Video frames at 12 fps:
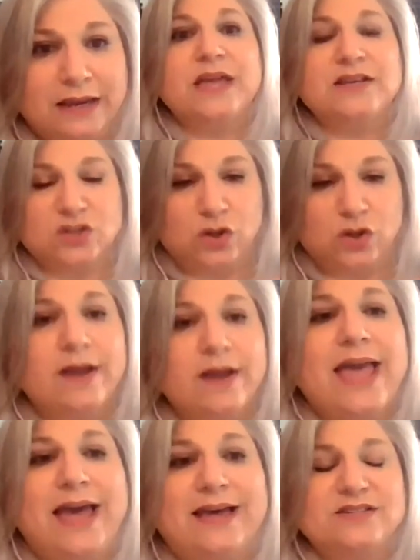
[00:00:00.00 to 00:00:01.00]
as
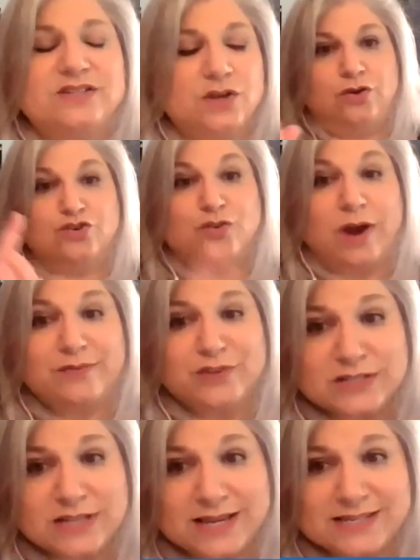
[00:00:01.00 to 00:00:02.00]
long as your
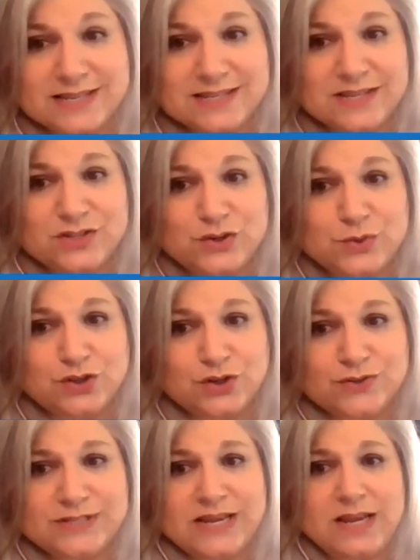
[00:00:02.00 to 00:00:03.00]
driver's license is New
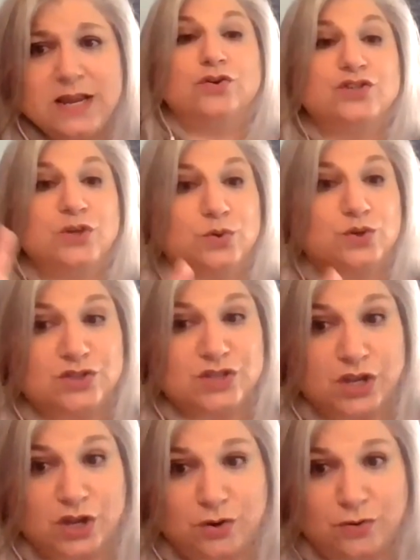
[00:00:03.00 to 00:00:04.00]
Jersey, your social
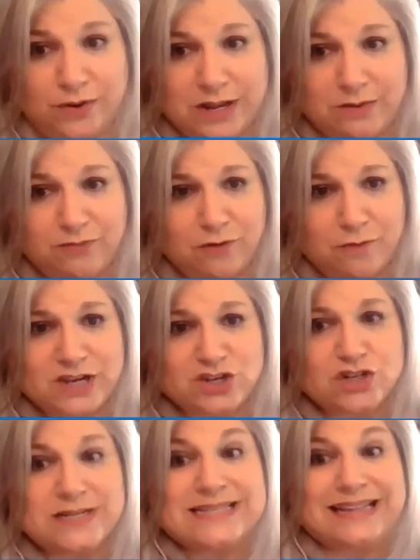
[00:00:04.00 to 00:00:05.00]
security
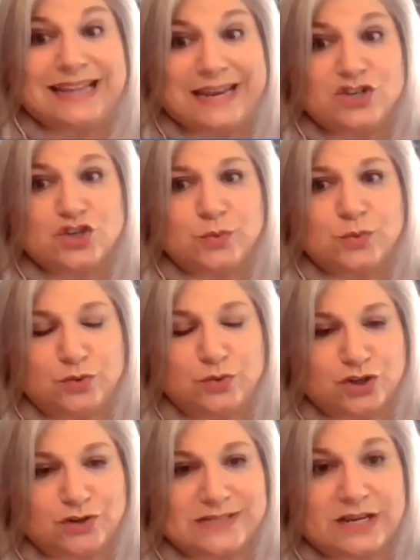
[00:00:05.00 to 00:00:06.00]
information is linked to a New
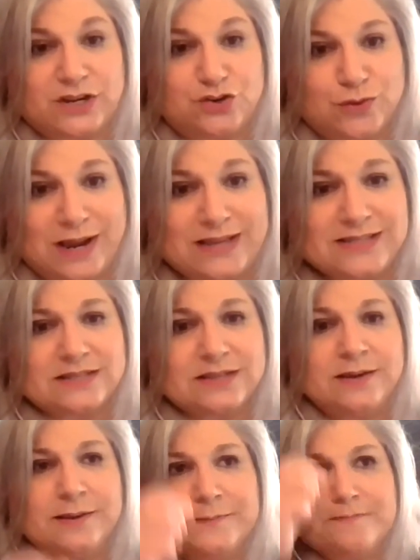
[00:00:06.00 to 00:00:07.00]
Jersey address.